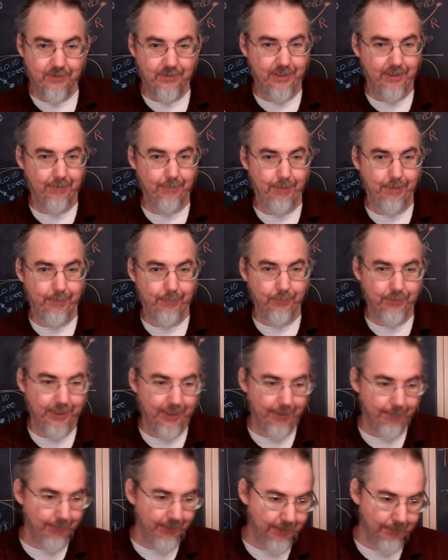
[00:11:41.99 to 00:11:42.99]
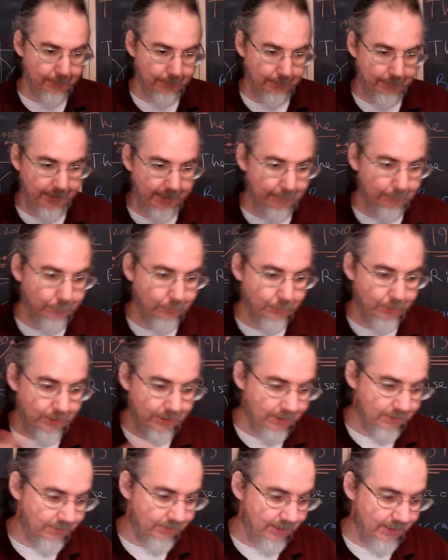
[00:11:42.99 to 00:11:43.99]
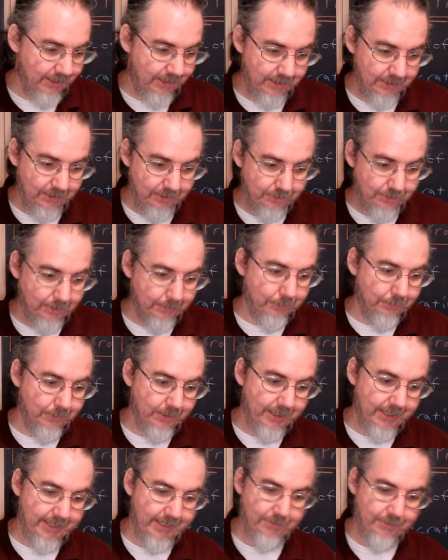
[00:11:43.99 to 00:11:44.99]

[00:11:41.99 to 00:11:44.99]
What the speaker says: and people not being able to pay their mortgages and getting into trouble with that.